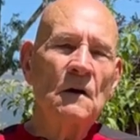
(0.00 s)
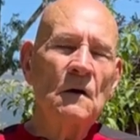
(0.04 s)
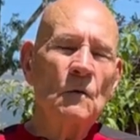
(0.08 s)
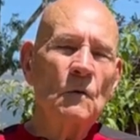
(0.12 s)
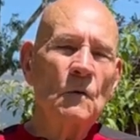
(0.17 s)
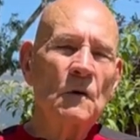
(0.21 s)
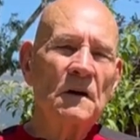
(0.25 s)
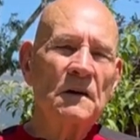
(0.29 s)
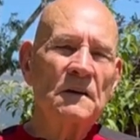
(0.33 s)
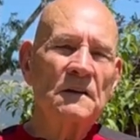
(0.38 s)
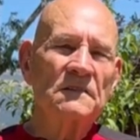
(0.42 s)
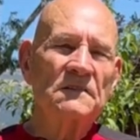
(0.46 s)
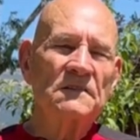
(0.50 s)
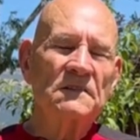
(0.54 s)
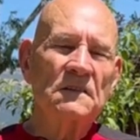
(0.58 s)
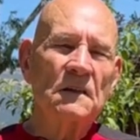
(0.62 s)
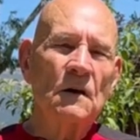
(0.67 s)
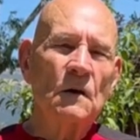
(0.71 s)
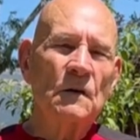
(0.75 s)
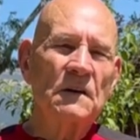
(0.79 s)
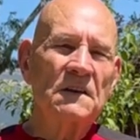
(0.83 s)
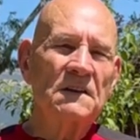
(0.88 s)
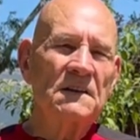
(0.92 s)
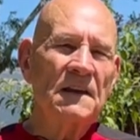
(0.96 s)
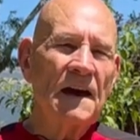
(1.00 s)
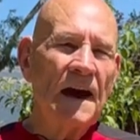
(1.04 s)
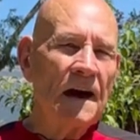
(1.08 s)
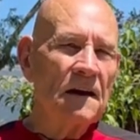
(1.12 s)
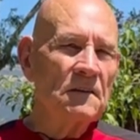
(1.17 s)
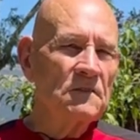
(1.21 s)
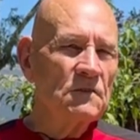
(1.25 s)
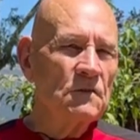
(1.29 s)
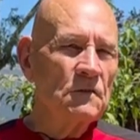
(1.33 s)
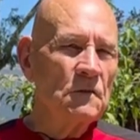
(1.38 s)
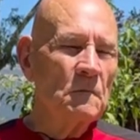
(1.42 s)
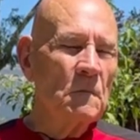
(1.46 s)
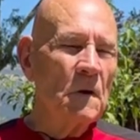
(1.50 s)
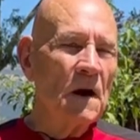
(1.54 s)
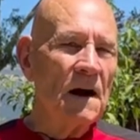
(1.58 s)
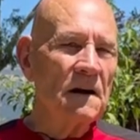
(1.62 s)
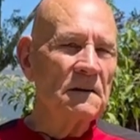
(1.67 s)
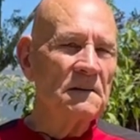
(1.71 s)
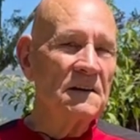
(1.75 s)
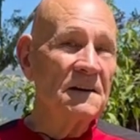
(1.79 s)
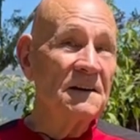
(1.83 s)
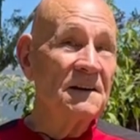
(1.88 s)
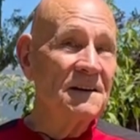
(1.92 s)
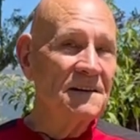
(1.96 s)
We're going to slow it down to
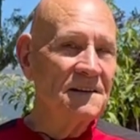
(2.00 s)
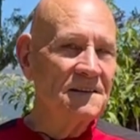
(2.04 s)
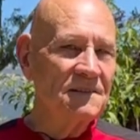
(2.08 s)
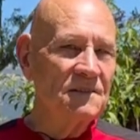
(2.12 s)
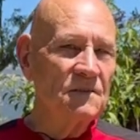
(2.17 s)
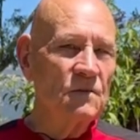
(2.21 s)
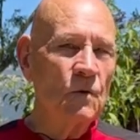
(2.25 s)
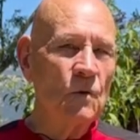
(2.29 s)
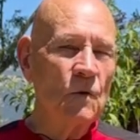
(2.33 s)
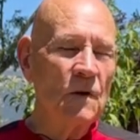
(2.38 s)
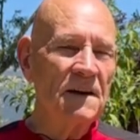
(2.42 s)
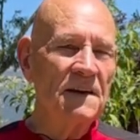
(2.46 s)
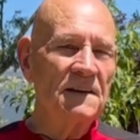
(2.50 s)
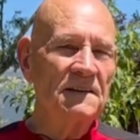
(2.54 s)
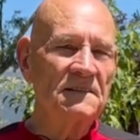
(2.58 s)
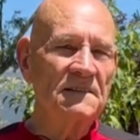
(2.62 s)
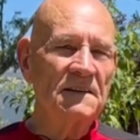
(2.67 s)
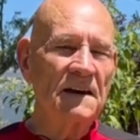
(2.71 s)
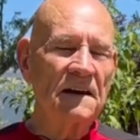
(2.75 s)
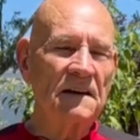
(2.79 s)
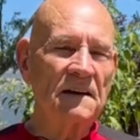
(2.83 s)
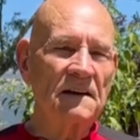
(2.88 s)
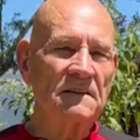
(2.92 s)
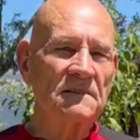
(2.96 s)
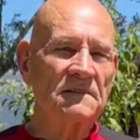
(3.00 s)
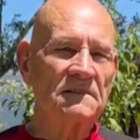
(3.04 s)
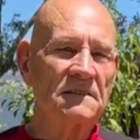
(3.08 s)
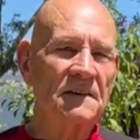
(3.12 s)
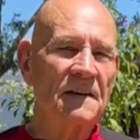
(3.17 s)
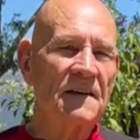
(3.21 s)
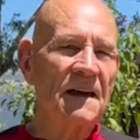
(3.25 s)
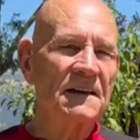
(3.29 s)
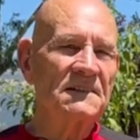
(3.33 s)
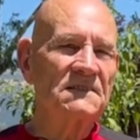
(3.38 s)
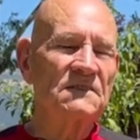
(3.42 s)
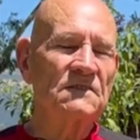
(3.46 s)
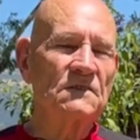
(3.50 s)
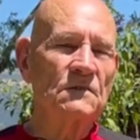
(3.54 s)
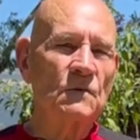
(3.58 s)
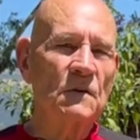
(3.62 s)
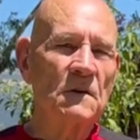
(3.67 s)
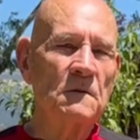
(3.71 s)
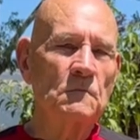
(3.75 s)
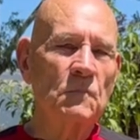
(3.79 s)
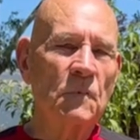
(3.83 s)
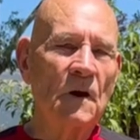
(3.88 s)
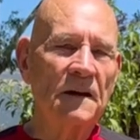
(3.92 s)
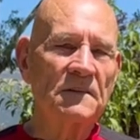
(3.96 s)
about 20 seconds. That's 3
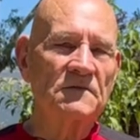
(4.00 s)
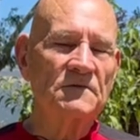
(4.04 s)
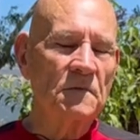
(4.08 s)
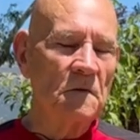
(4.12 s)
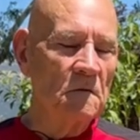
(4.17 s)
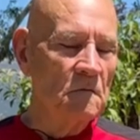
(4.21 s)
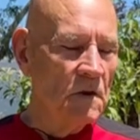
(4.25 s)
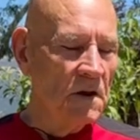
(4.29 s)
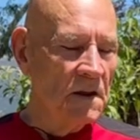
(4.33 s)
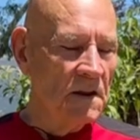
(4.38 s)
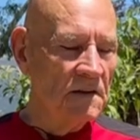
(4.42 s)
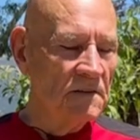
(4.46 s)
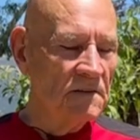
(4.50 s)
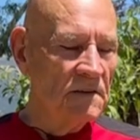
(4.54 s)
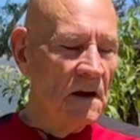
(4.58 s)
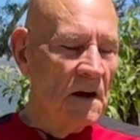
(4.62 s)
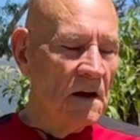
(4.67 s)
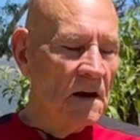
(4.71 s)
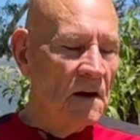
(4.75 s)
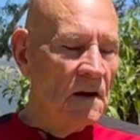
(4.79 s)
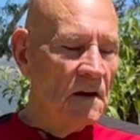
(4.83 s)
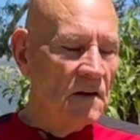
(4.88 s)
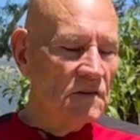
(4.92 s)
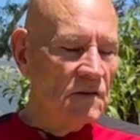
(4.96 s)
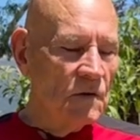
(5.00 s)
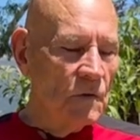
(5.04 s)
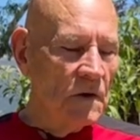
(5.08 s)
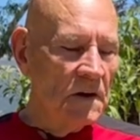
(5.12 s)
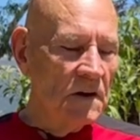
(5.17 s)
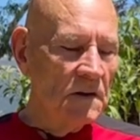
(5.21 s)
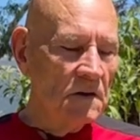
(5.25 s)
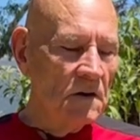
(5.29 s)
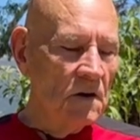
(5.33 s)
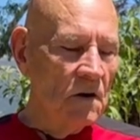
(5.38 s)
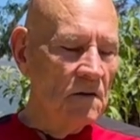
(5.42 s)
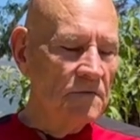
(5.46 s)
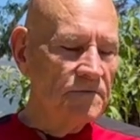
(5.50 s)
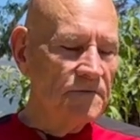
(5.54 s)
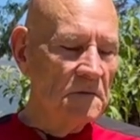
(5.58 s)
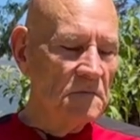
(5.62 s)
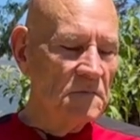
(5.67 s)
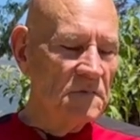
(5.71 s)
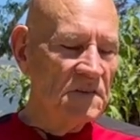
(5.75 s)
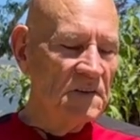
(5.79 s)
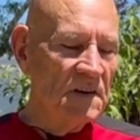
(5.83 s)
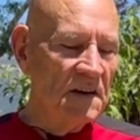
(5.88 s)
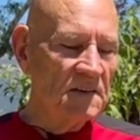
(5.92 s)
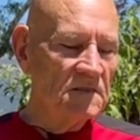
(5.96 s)
breaths per minute. So we're going to go from
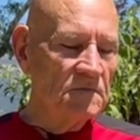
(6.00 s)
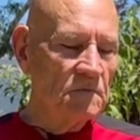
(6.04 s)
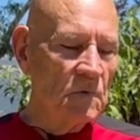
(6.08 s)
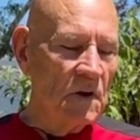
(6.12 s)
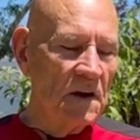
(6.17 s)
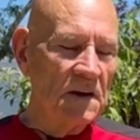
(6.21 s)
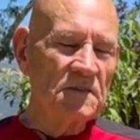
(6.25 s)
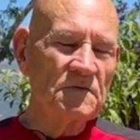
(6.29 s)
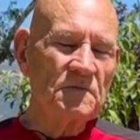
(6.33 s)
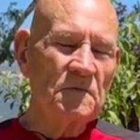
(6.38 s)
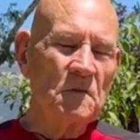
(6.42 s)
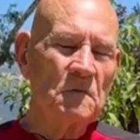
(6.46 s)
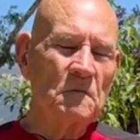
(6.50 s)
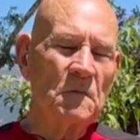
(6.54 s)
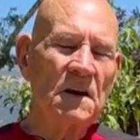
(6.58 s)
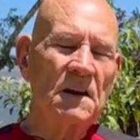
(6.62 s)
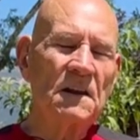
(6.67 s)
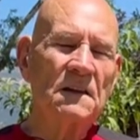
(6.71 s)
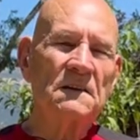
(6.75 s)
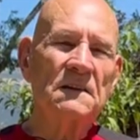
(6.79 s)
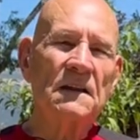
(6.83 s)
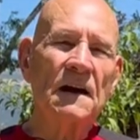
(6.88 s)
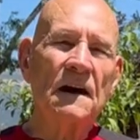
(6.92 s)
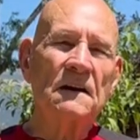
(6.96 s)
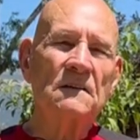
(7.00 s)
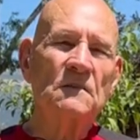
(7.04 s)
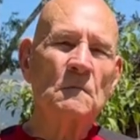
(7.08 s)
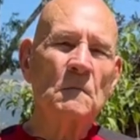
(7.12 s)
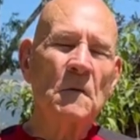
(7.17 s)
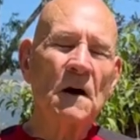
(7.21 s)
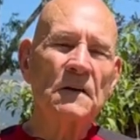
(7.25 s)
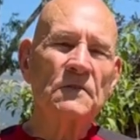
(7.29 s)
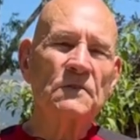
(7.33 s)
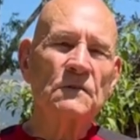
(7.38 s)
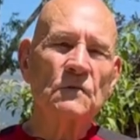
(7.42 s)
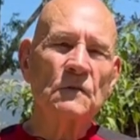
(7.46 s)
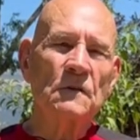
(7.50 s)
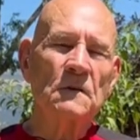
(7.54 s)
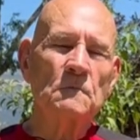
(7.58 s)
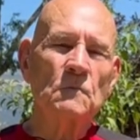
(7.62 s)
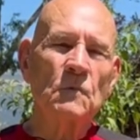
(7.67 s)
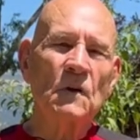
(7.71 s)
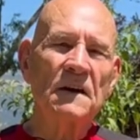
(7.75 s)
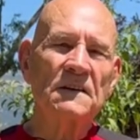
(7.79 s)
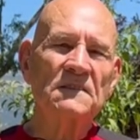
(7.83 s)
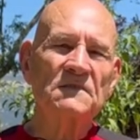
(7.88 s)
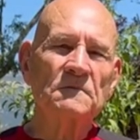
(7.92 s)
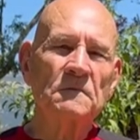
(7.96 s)
6 breaths per minute down to about 3
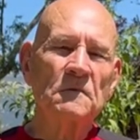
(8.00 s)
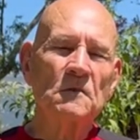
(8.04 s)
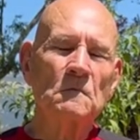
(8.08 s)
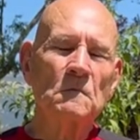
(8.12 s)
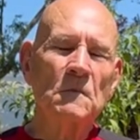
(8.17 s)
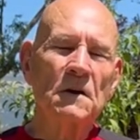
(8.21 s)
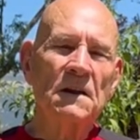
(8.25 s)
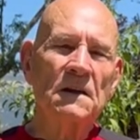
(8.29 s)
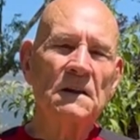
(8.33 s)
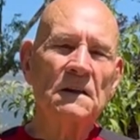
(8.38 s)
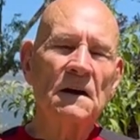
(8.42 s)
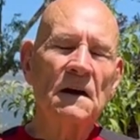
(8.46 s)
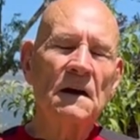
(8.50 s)
breaths per minute.